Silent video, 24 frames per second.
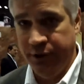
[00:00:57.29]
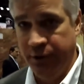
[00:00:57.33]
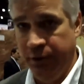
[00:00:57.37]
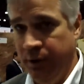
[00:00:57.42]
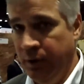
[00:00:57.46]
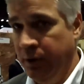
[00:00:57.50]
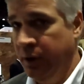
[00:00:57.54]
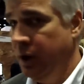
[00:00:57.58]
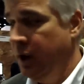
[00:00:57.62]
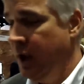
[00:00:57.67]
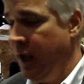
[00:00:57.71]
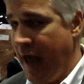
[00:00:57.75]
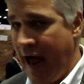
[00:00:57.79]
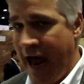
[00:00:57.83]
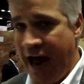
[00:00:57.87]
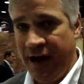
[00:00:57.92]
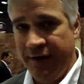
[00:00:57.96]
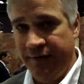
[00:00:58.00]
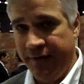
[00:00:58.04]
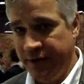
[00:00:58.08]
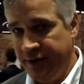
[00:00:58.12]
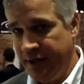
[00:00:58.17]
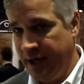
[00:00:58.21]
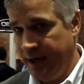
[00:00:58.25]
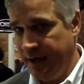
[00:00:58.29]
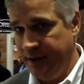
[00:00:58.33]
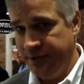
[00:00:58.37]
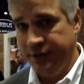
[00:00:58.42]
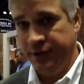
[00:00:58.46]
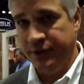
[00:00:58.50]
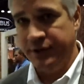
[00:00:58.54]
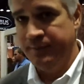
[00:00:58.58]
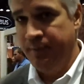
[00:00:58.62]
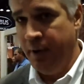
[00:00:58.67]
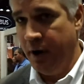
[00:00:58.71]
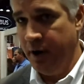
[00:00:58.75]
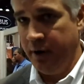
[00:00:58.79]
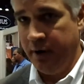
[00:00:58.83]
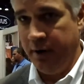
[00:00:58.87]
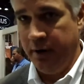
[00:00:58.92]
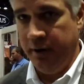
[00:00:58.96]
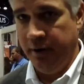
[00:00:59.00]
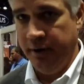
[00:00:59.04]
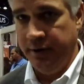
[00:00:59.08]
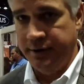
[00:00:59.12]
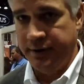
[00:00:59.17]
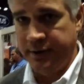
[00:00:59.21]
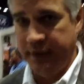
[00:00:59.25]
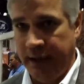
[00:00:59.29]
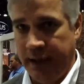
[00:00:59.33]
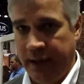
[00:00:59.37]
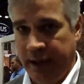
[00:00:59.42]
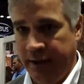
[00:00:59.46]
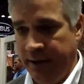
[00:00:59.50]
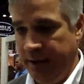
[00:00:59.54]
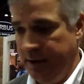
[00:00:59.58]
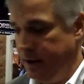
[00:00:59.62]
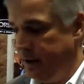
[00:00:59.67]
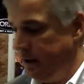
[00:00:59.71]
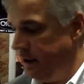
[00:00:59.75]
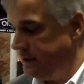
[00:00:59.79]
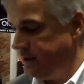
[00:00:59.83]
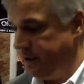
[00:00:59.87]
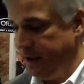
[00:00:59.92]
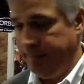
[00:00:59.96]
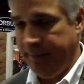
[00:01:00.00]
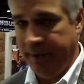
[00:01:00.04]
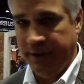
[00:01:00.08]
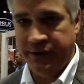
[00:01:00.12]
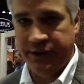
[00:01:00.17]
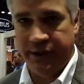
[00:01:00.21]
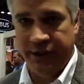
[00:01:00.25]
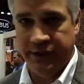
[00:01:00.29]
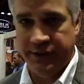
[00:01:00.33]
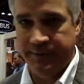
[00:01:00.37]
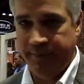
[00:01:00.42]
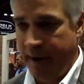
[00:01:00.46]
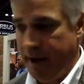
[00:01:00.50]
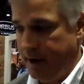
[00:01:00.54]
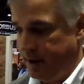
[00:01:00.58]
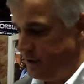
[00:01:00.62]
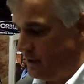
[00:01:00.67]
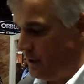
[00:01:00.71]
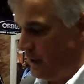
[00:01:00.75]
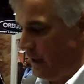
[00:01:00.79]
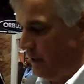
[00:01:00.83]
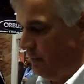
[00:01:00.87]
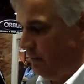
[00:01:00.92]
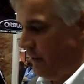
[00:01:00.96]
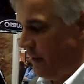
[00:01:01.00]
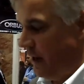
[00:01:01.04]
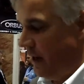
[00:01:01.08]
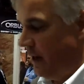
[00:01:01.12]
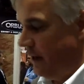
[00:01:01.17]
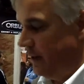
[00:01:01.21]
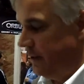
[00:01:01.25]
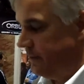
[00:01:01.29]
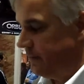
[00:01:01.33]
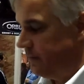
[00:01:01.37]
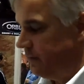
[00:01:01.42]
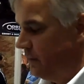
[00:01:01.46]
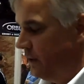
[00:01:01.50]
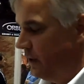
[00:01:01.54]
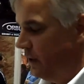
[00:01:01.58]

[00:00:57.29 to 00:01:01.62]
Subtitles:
to advertisers, marketers in the CPG space and beyond.